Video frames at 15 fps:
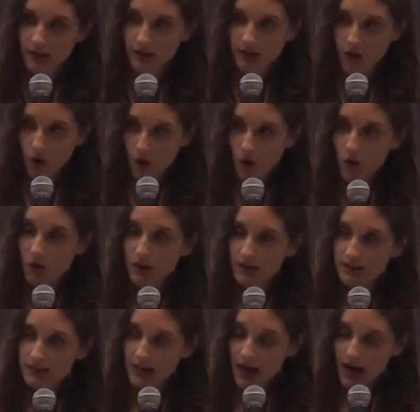the whole
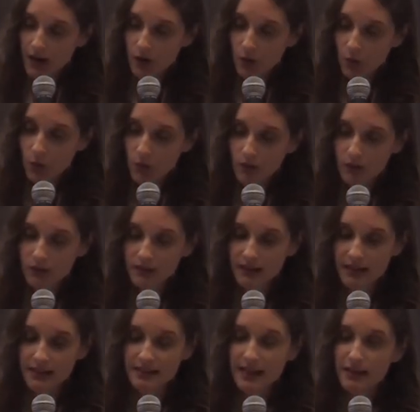entire world
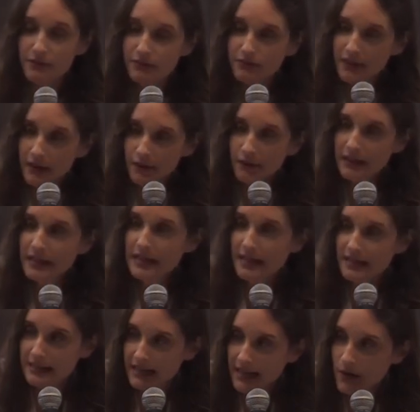is a very
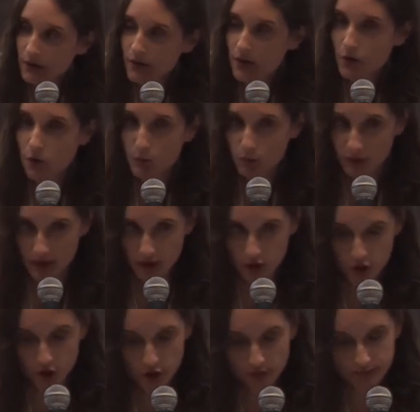narrow bridge.